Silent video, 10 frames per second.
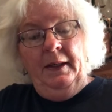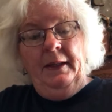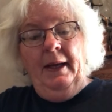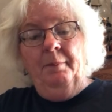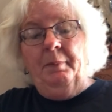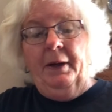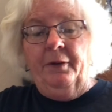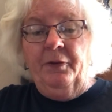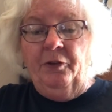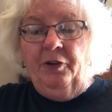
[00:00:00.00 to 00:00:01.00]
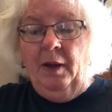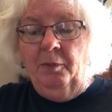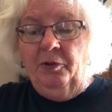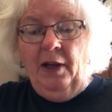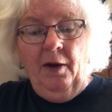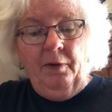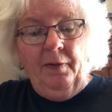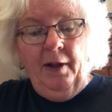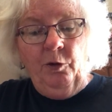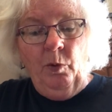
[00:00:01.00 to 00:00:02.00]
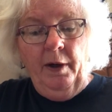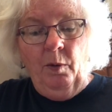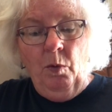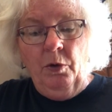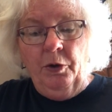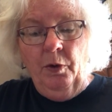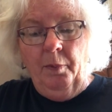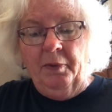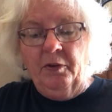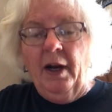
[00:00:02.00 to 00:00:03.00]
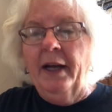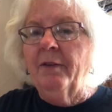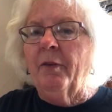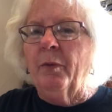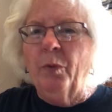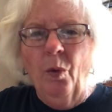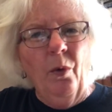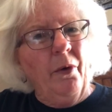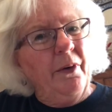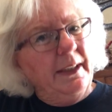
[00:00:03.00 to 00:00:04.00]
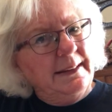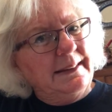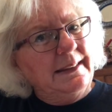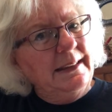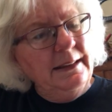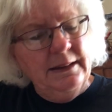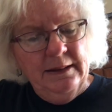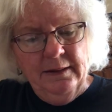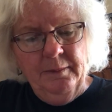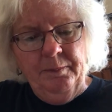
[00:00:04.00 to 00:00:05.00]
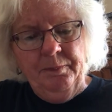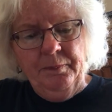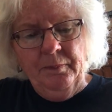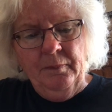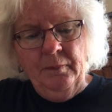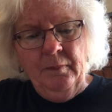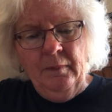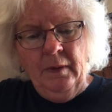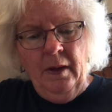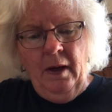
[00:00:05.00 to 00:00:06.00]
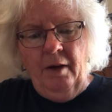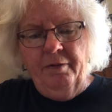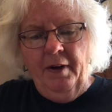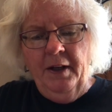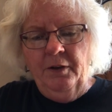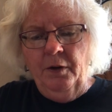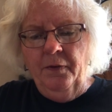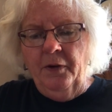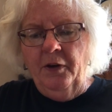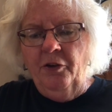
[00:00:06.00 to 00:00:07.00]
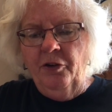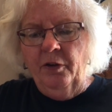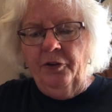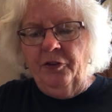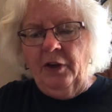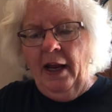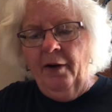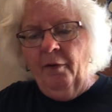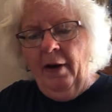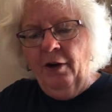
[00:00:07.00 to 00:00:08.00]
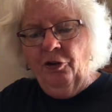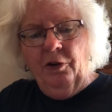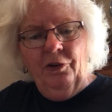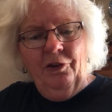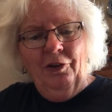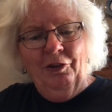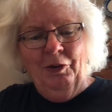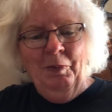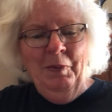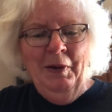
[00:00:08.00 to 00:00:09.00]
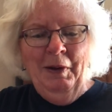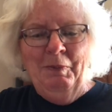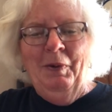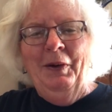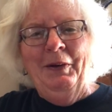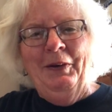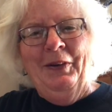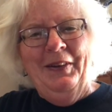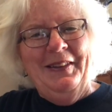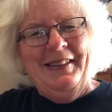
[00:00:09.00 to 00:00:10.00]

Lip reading: Yep, I heard the same sound, and that's why I woke you up. It's kind of a roar, isn't it? I fine-tuned the digital scanneration system and monitored the